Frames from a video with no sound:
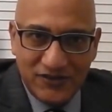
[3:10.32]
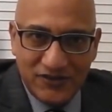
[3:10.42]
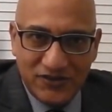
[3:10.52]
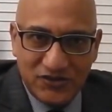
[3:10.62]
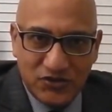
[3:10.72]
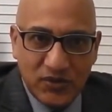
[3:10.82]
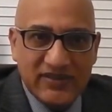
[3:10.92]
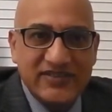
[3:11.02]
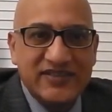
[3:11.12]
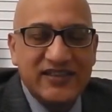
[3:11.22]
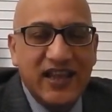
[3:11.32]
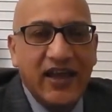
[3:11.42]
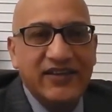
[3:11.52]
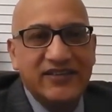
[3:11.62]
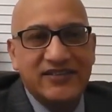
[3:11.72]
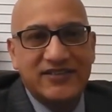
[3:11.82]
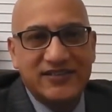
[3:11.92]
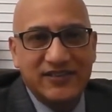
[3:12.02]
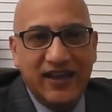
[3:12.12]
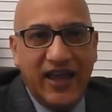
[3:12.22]
So a slightest
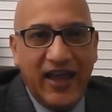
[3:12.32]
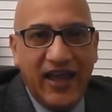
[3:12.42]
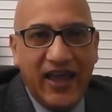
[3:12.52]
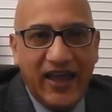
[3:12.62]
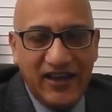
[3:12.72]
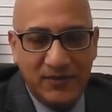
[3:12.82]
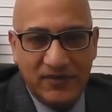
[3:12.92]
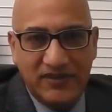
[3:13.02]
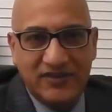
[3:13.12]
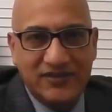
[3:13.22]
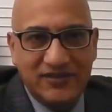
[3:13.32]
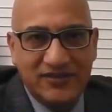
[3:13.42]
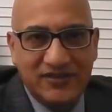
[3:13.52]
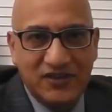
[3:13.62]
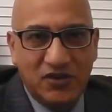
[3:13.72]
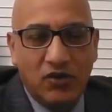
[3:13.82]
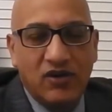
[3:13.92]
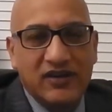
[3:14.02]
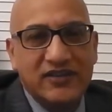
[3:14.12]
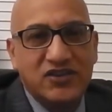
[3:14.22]
element
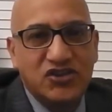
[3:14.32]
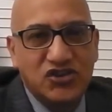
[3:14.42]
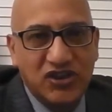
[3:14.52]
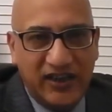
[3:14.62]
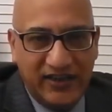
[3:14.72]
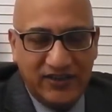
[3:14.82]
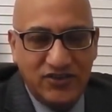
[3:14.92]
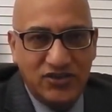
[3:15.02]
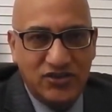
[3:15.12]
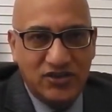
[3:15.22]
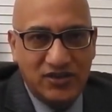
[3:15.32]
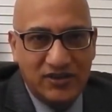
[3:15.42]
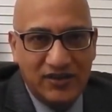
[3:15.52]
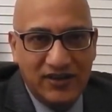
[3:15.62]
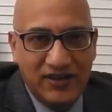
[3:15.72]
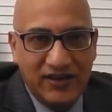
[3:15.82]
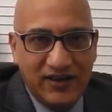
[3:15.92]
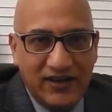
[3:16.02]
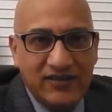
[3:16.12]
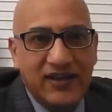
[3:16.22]
or a change
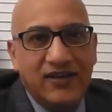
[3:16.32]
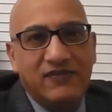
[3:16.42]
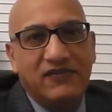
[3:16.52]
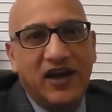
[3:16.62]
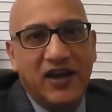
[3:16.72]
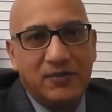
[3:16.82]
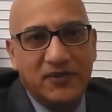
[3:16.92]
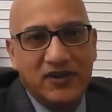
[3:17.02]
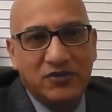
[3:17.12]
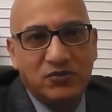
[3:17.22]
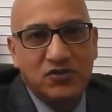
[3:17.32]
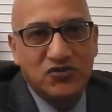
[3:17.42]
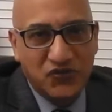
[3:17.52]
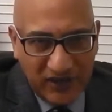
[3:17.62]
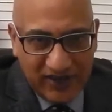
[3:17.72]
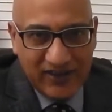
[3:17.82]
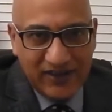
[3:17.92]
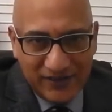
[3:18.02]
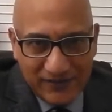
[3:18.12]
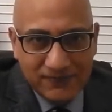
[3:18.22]
in the environment could trigger